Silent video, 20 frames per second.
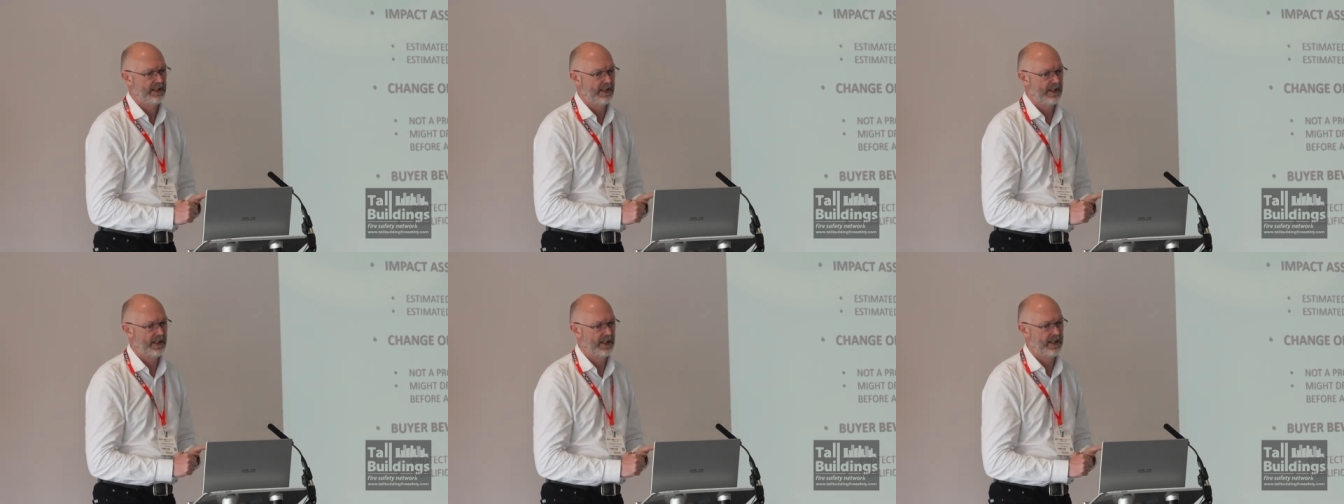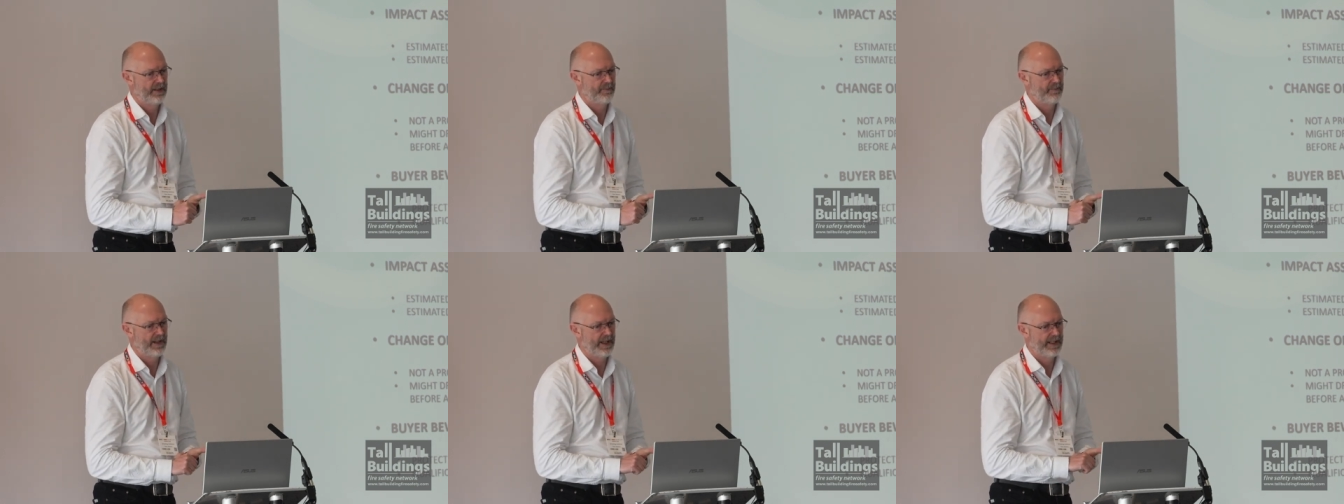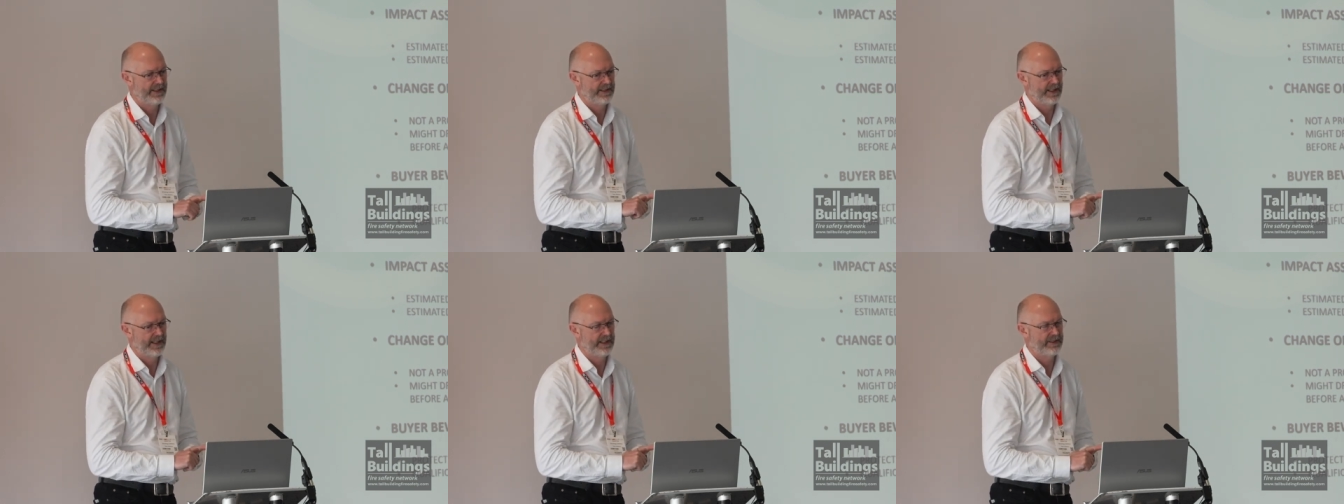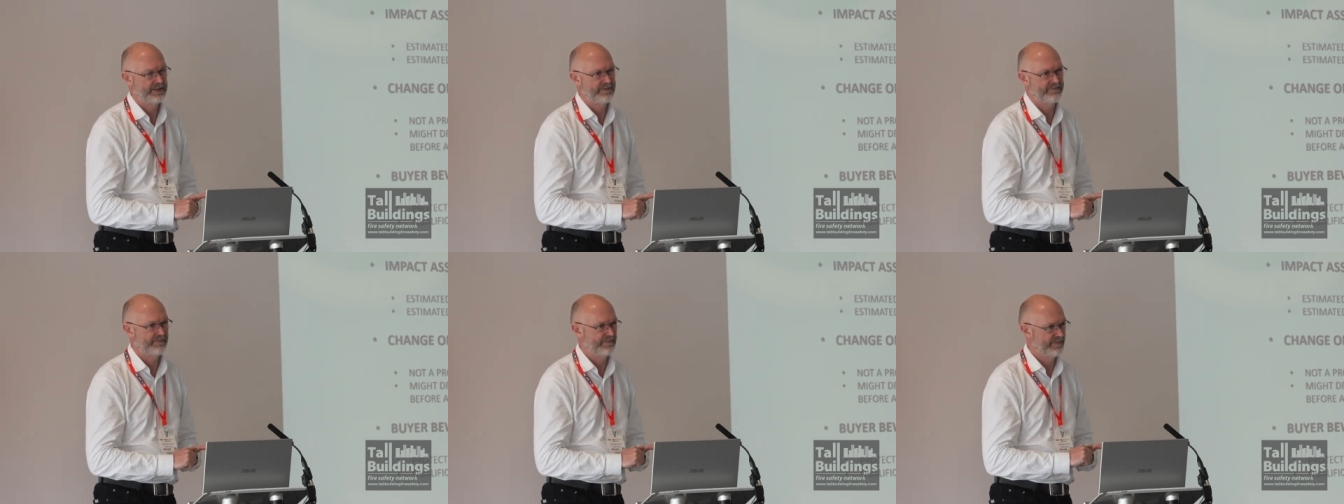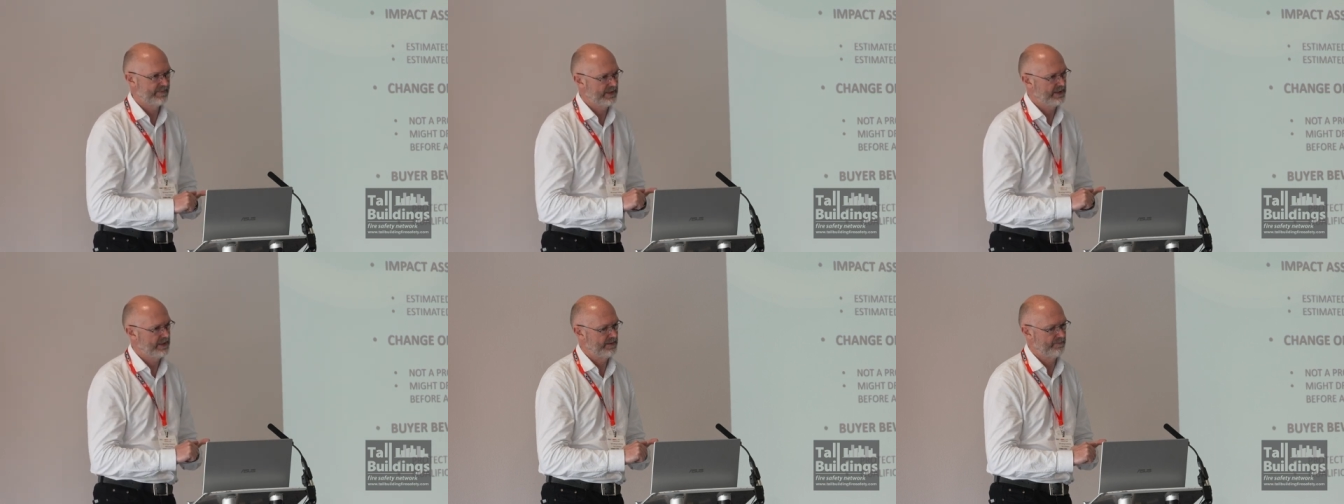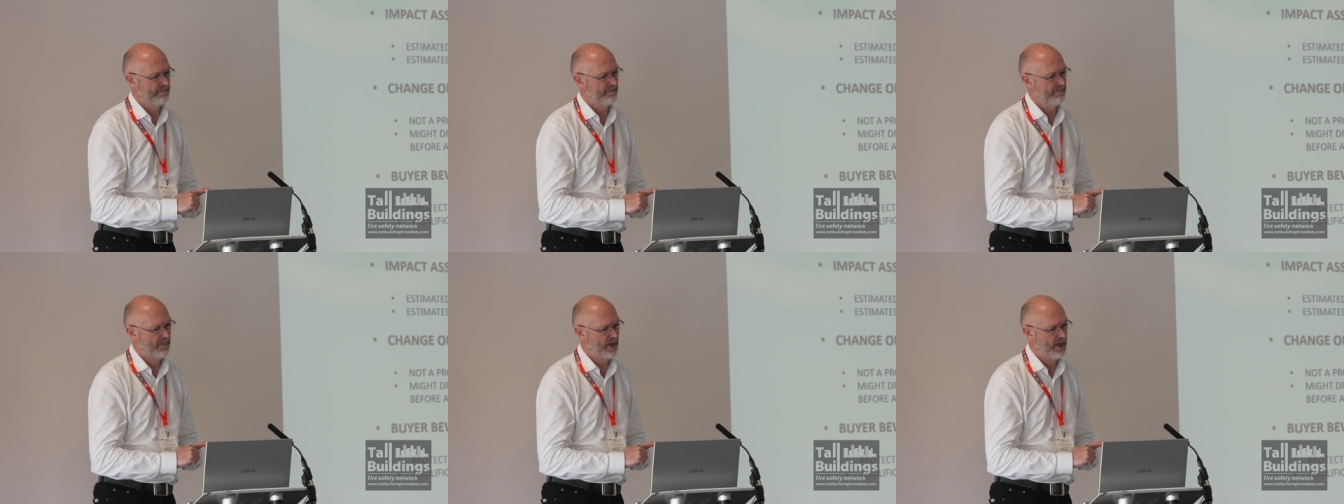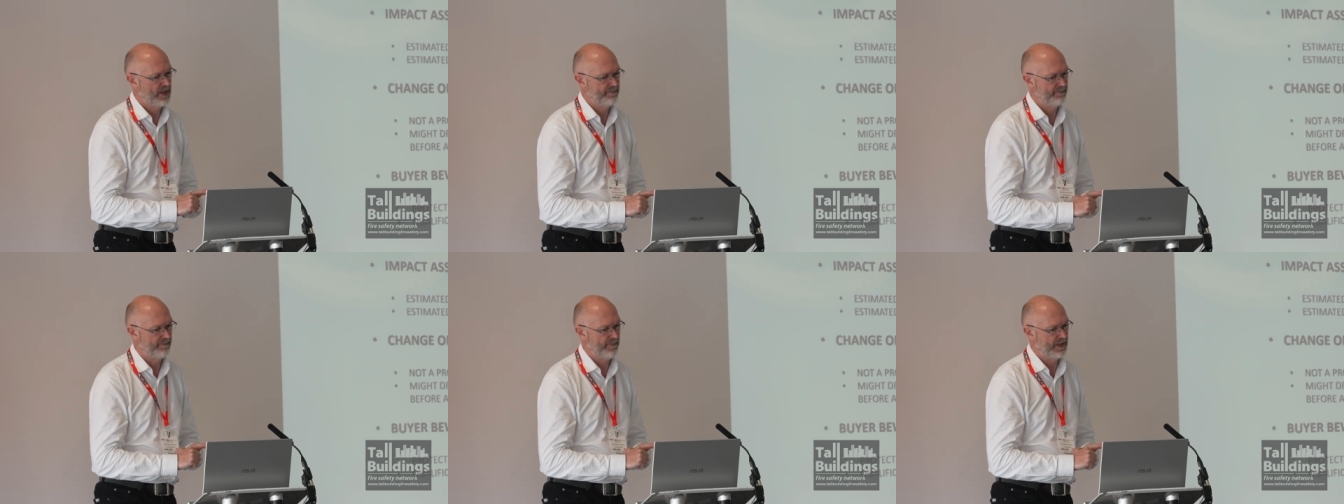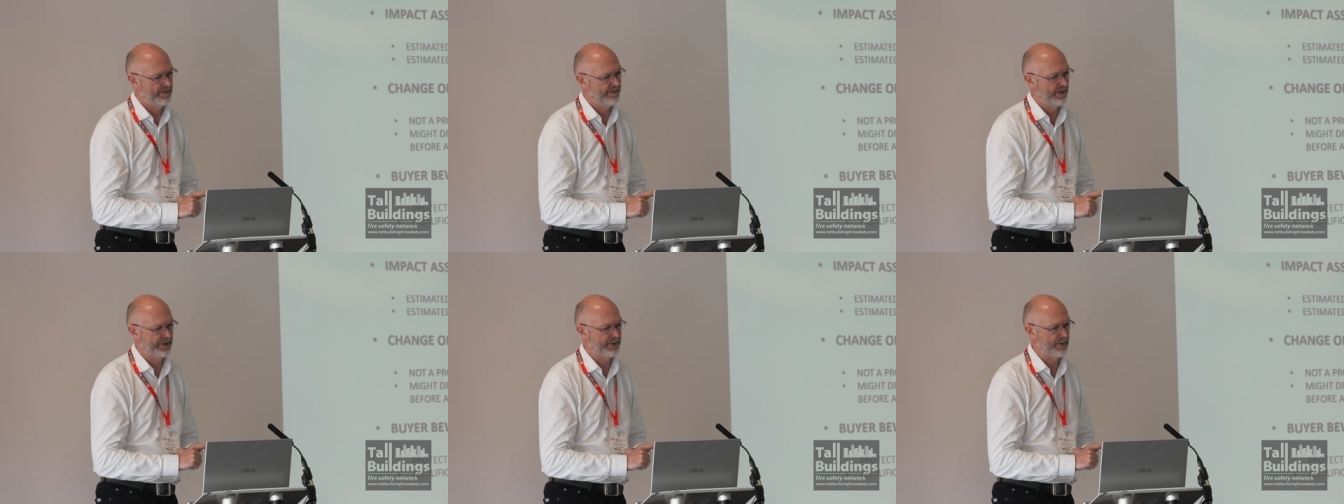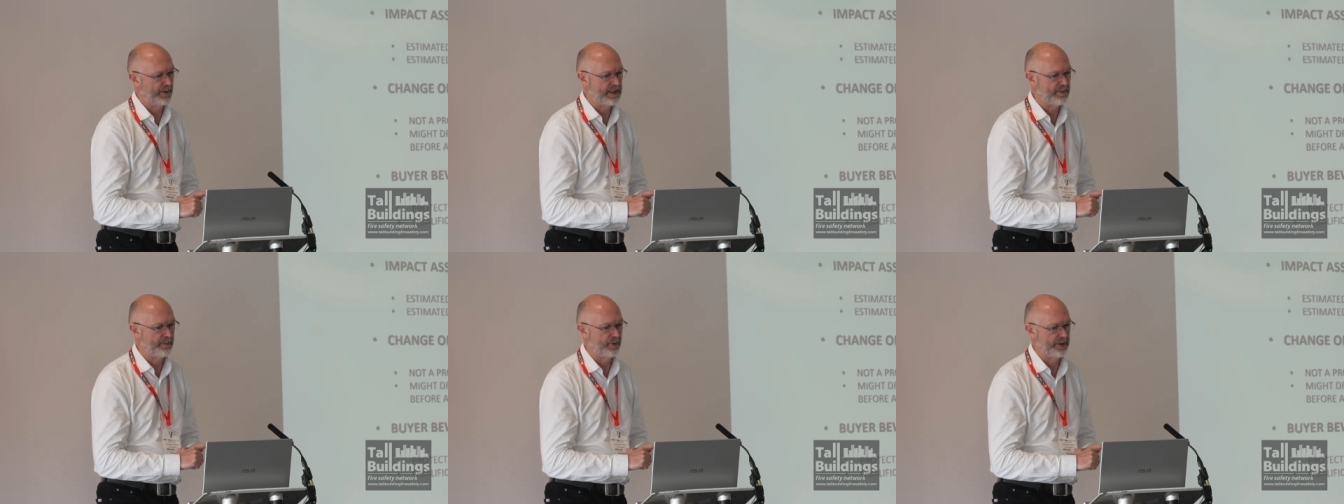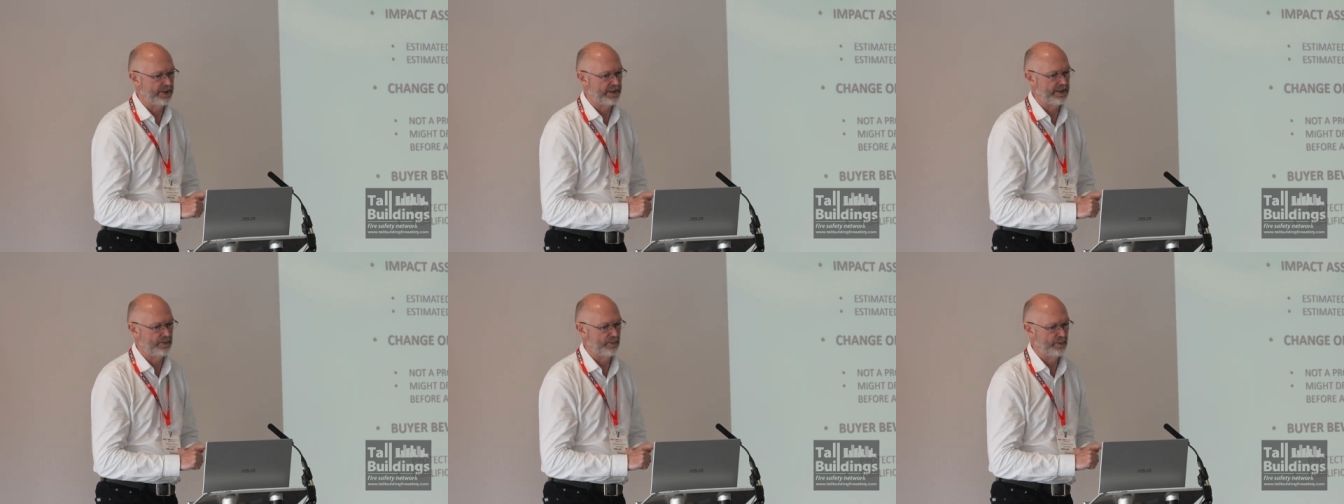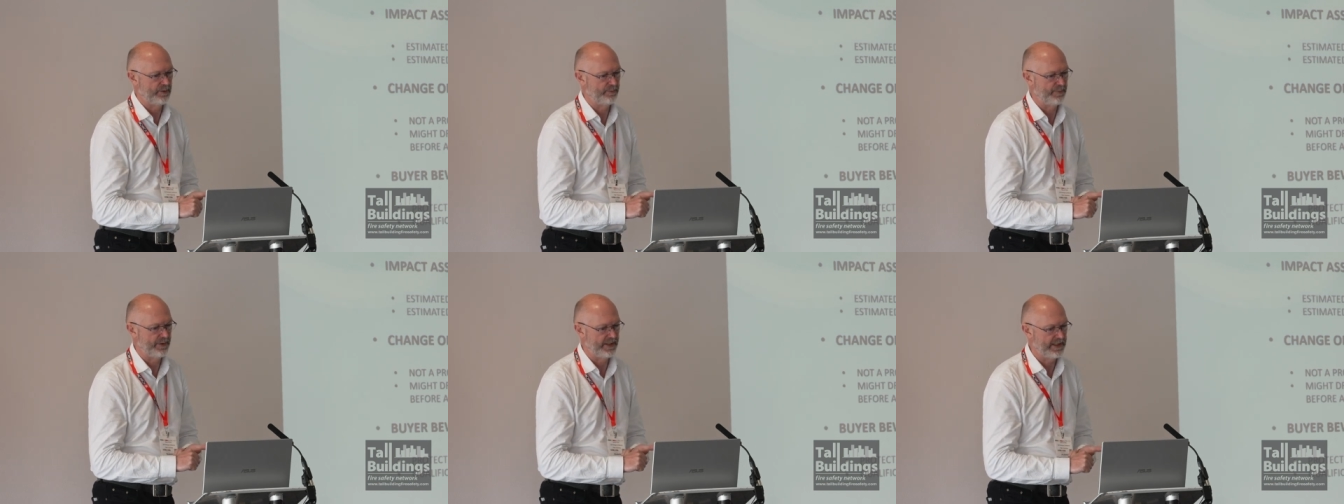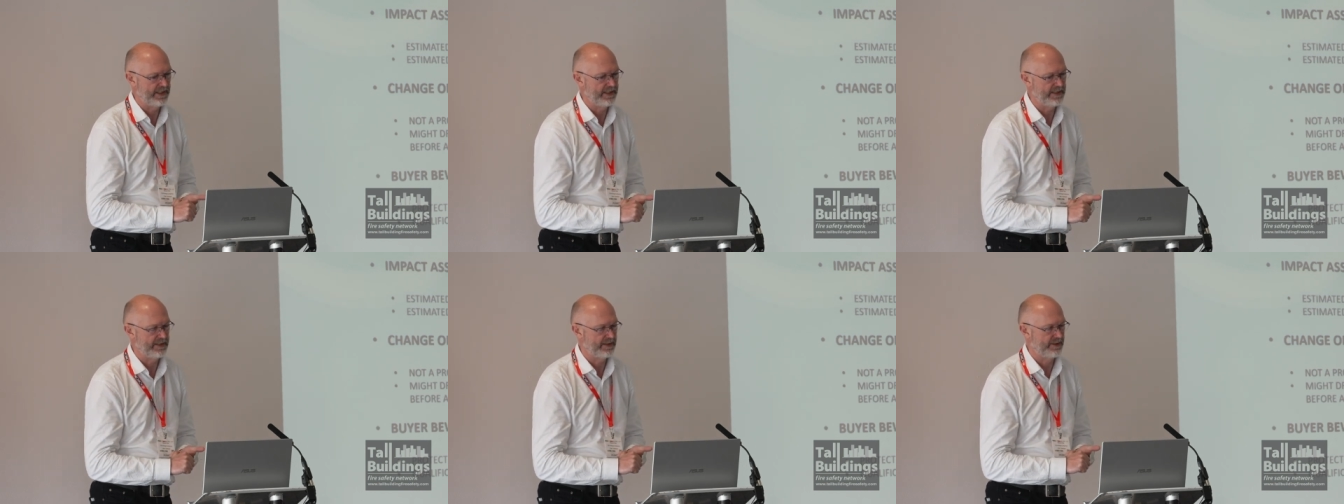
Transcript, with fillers: Um, and, and my advice to anybody would be